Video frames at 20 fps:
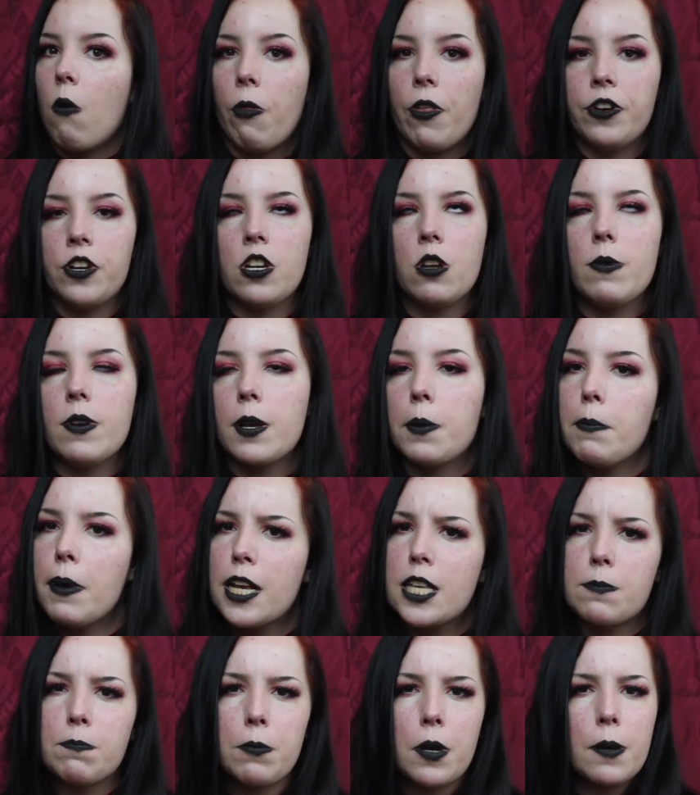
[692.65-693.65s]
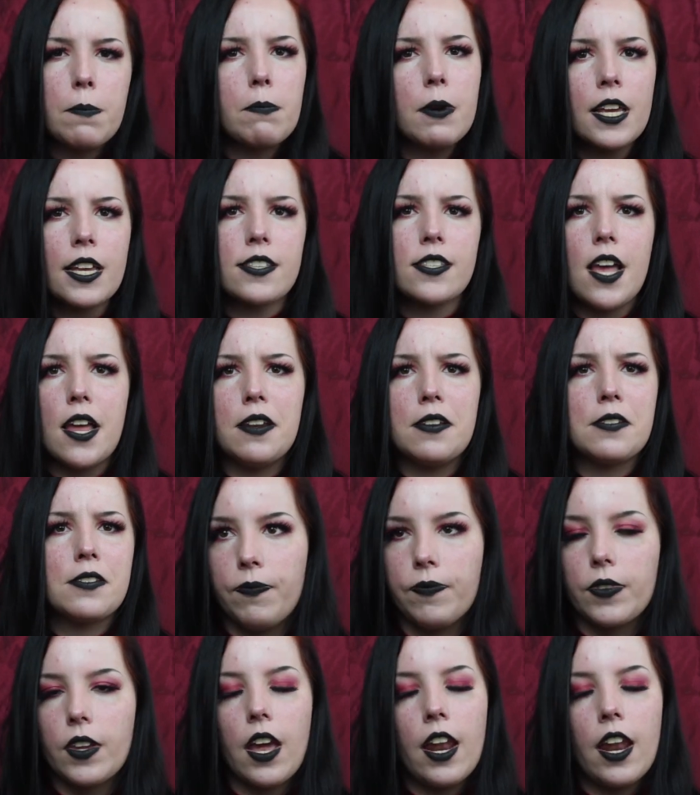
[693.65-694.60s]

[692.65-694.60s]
they're doing, makes complete sense.